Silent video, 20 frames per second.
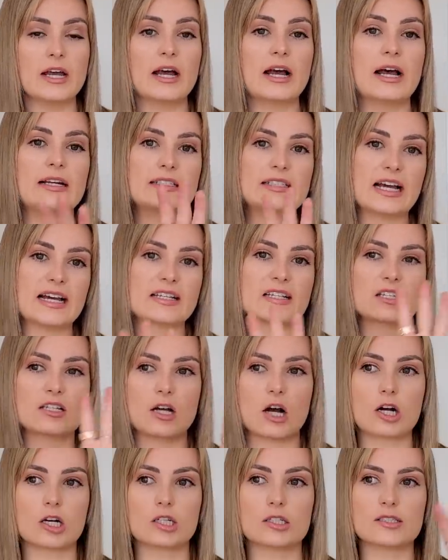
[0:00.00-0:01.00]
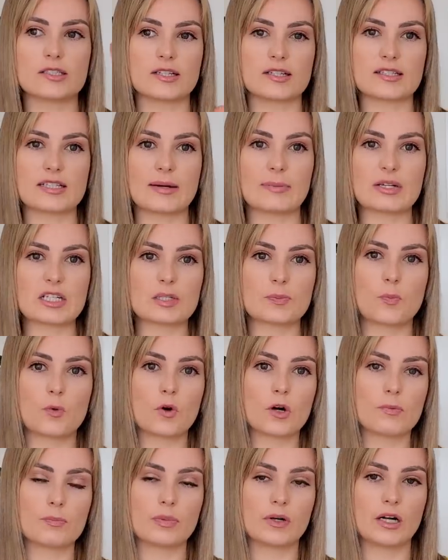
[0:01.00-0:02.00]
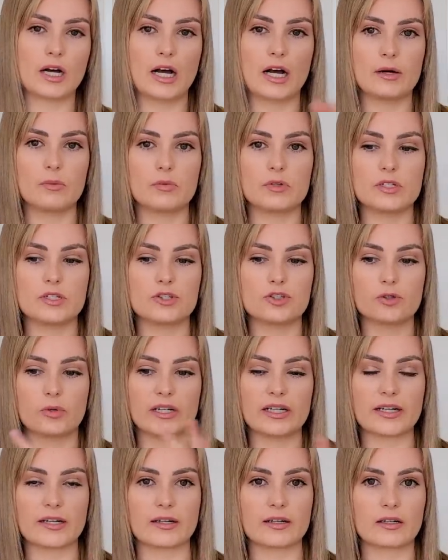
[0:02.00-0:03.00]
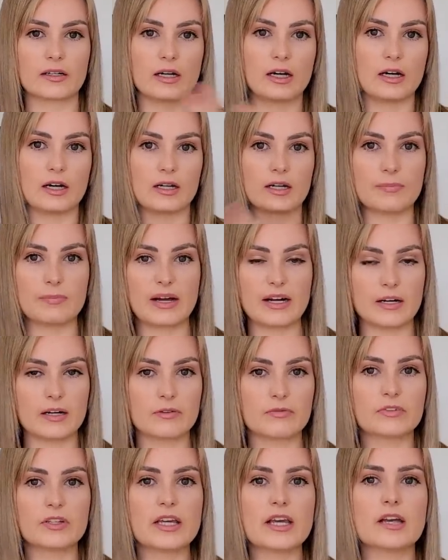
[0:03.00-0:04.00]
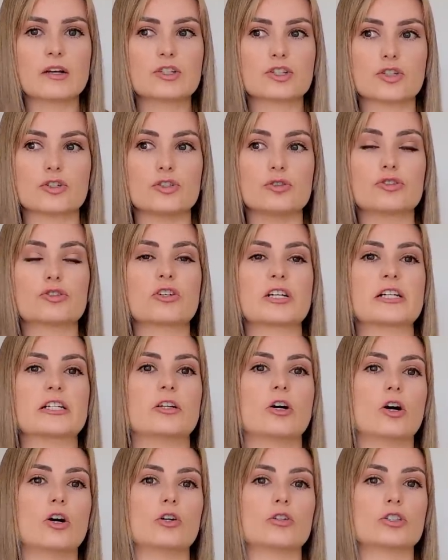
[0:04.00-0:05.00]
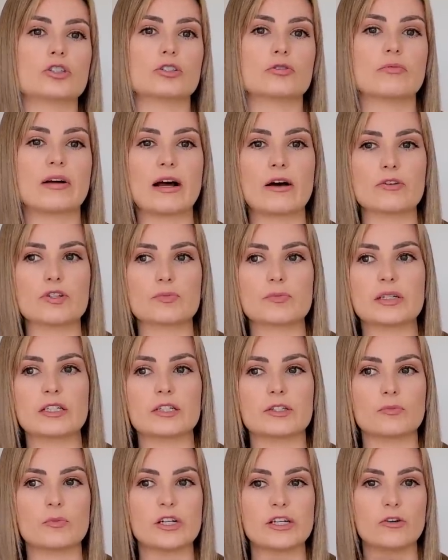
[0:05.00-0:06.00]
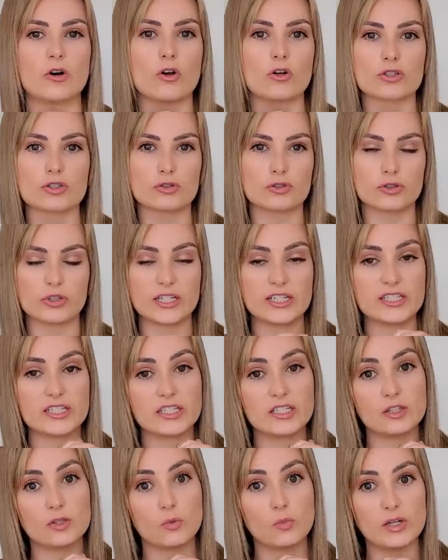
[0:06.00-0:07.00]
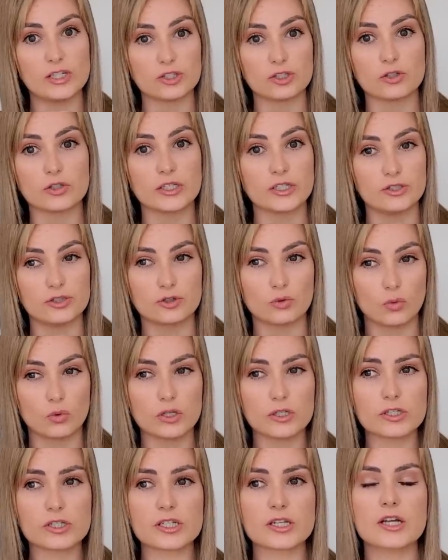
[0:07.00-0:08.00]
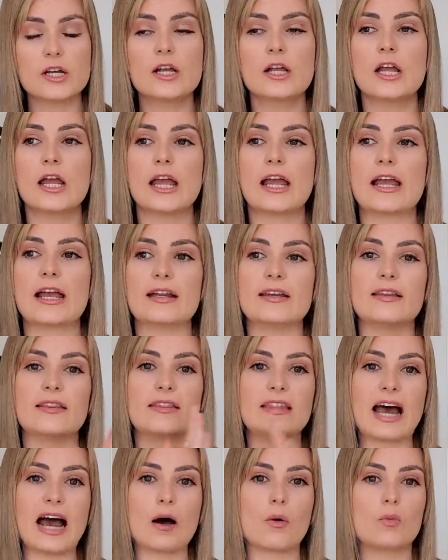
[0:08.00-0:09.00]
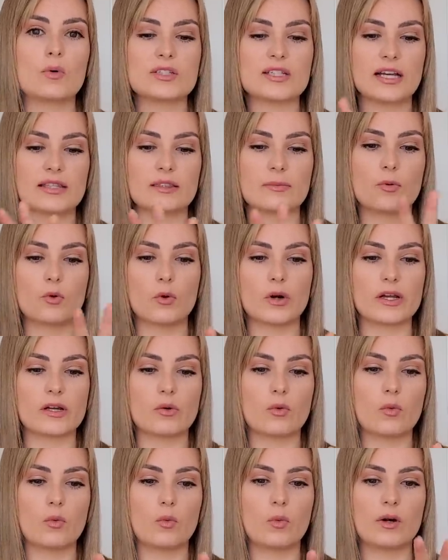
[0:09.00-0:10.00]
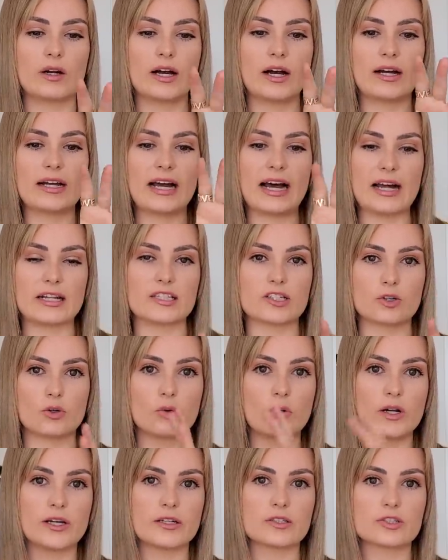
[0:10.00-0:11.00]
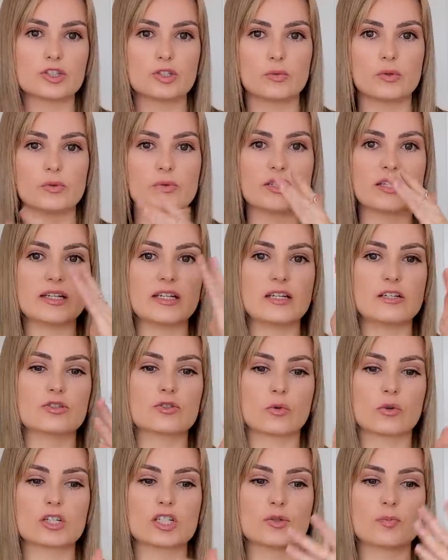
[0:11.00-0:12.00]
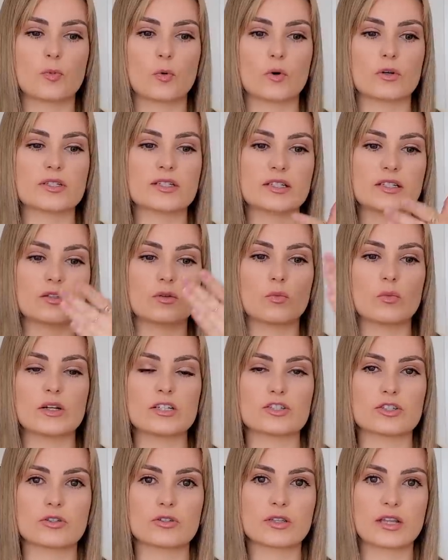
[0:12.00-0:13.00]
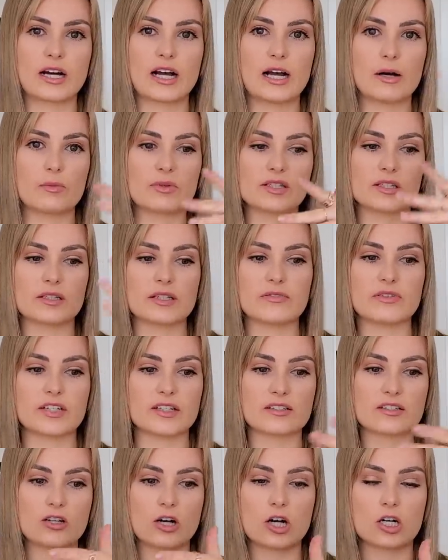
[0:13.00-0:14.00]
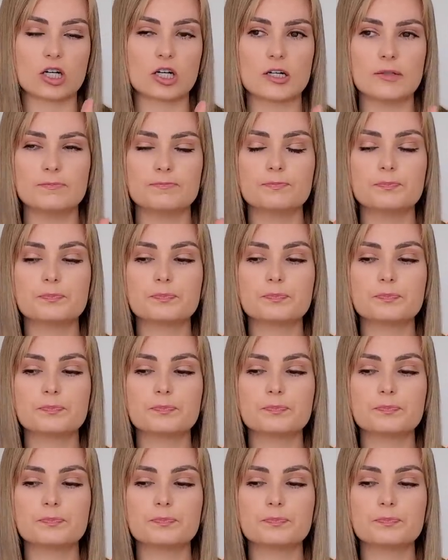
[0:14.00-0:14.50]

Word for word: And yes, soccer is a summer sport, but I was joining a competitive league, so you train all year round, meaning we also trained in the winter indoors. And that was at the point when I had to quit. So it was indoor sports in the winter that I was leaving soccer.